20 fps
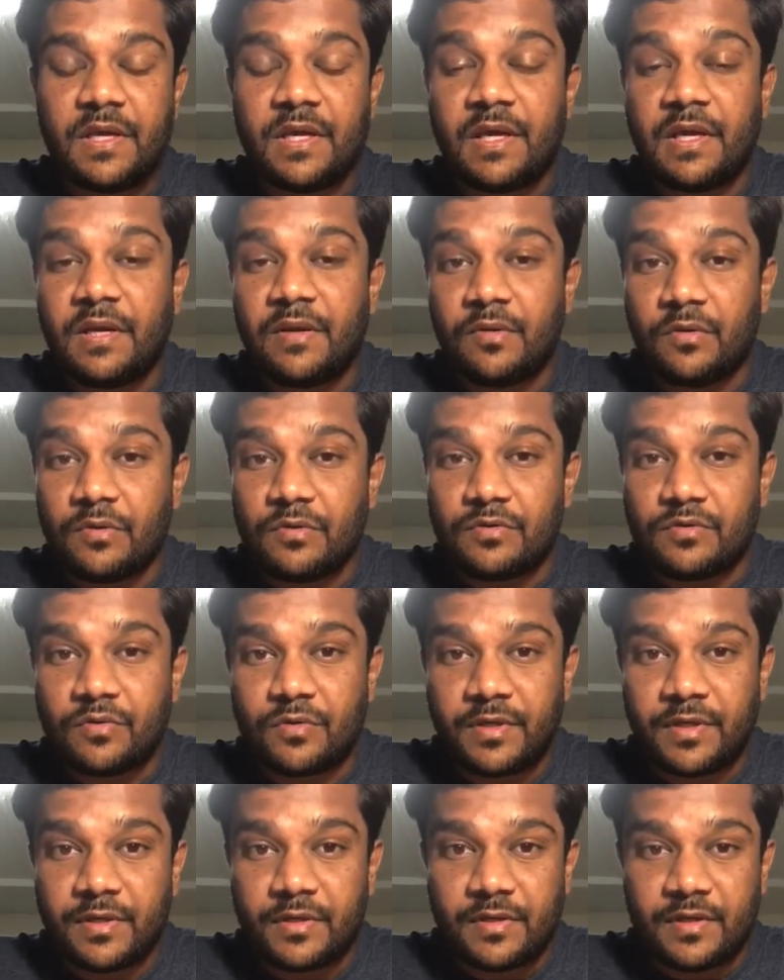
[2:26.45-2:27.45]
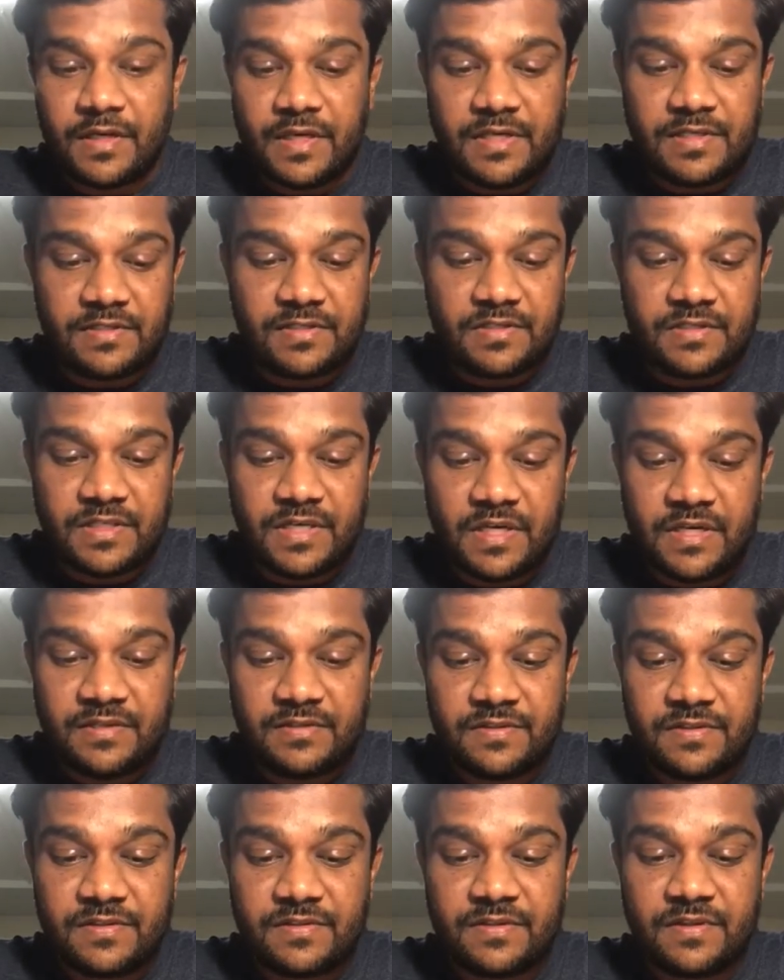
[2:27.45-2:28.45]
and also recognize the
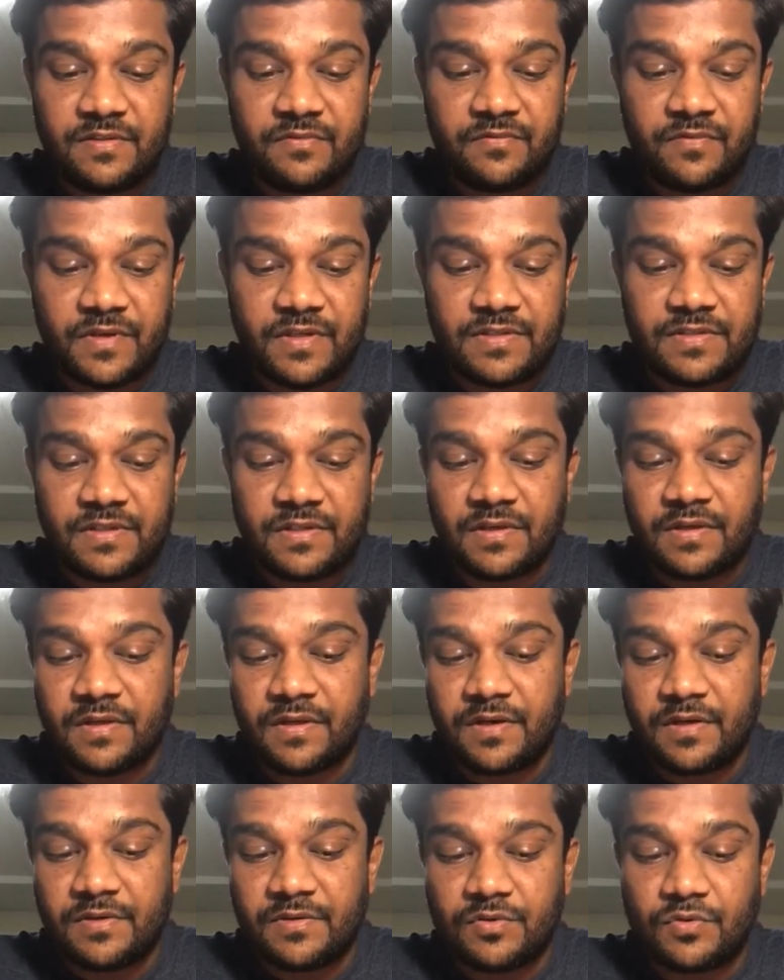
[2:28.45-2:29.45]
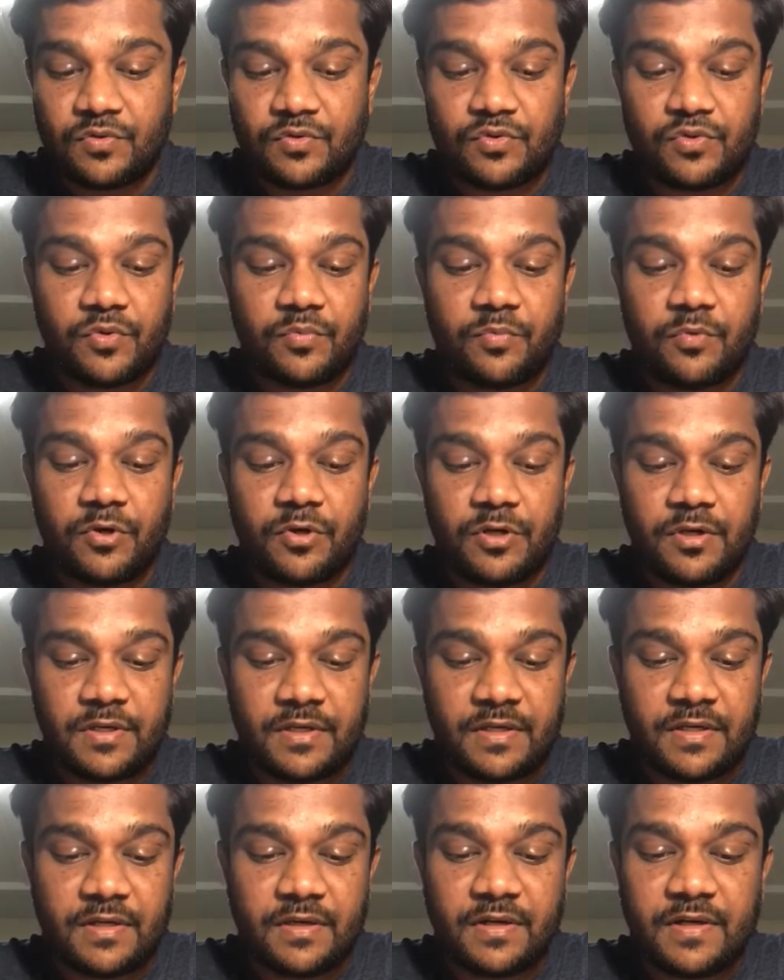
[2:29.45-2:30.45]
challenges they face in current
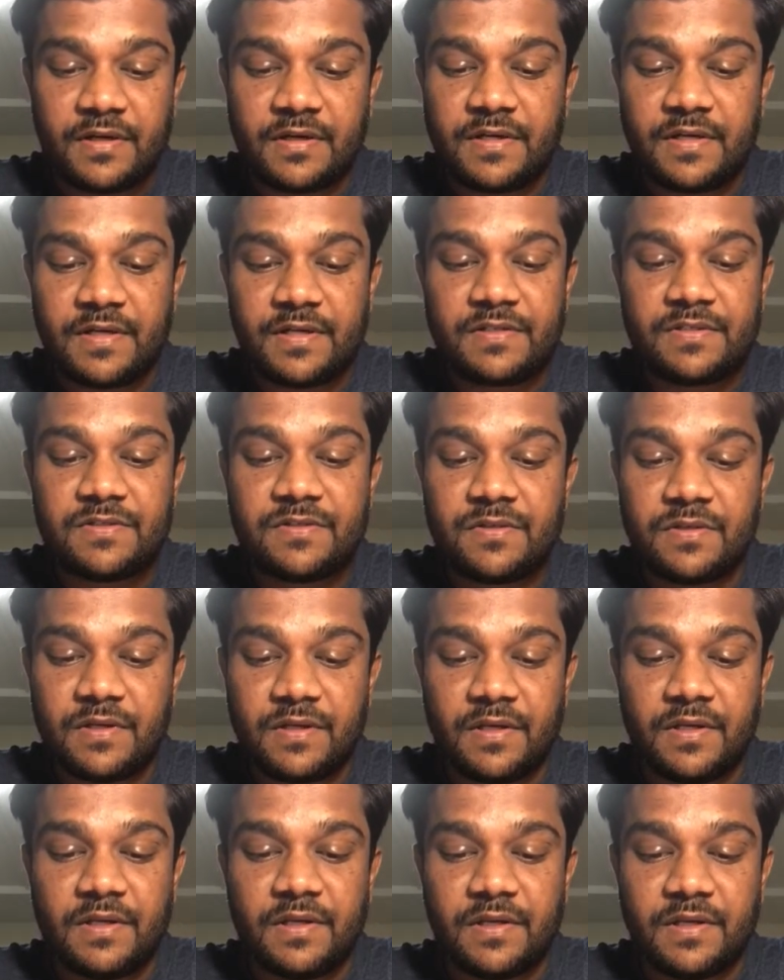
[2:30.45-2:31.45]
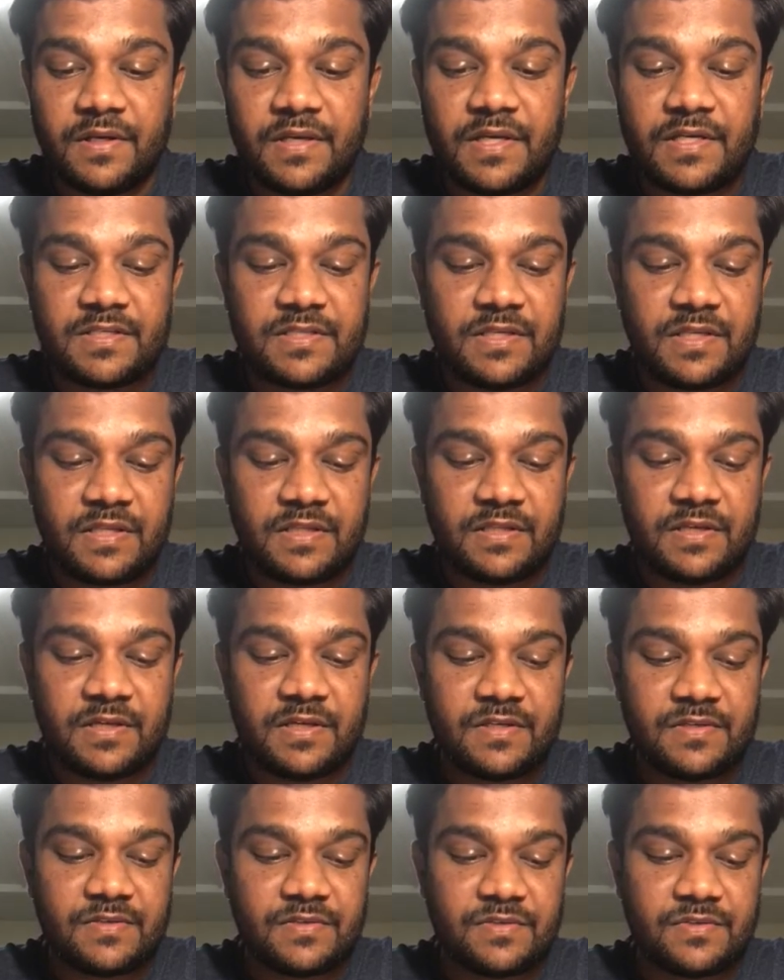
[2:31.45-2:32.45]
socio-political context in India's
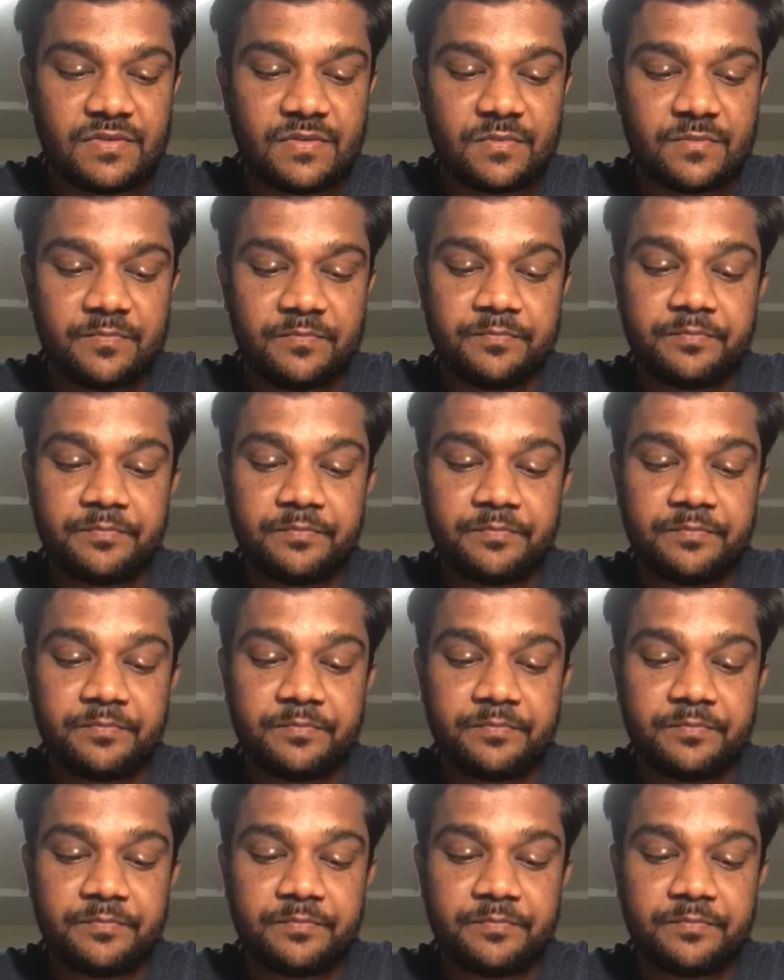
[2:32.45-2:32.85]
healthcare system.